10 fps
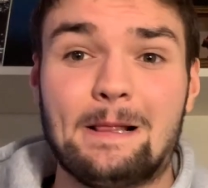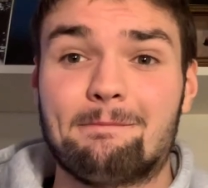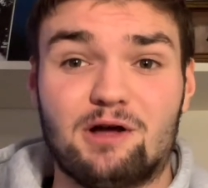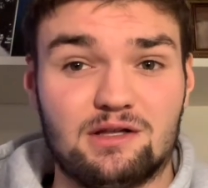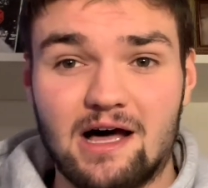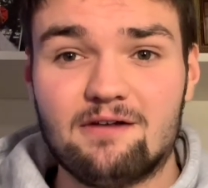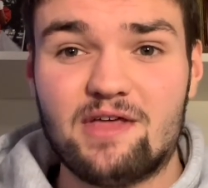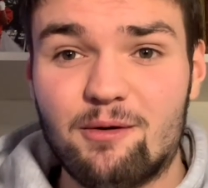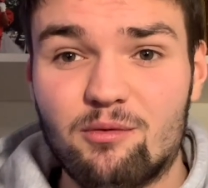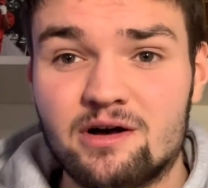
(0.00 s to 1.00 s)
A lot of
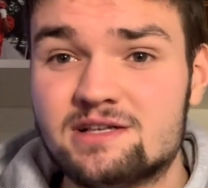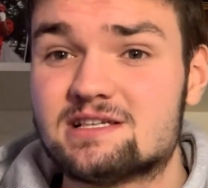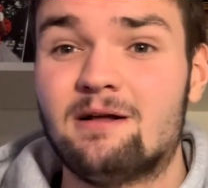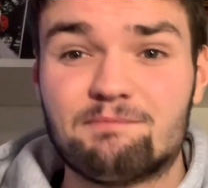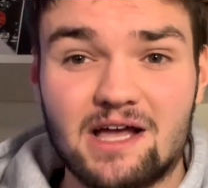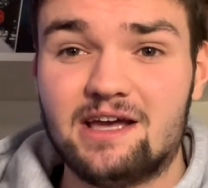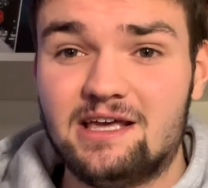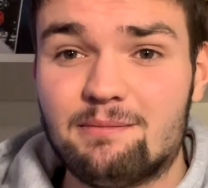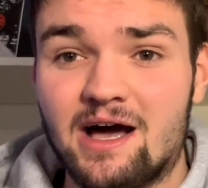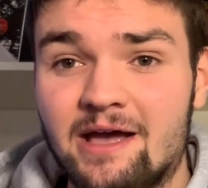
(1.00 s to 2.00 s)
that was Nyheim
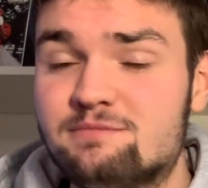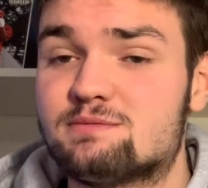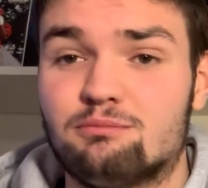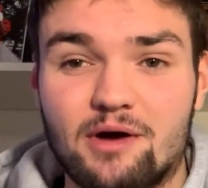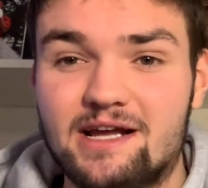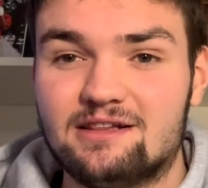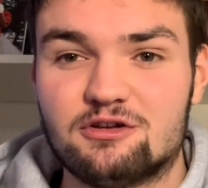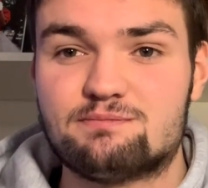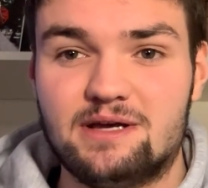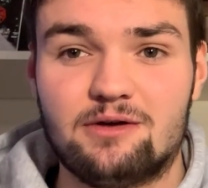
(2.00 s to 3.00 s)
Hines breaking those
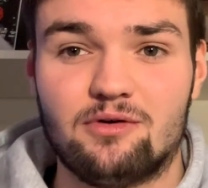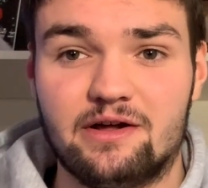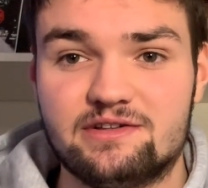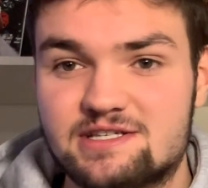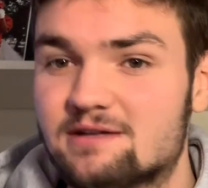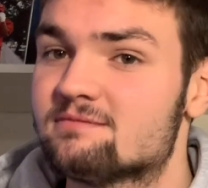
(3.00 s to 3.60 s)
big runs.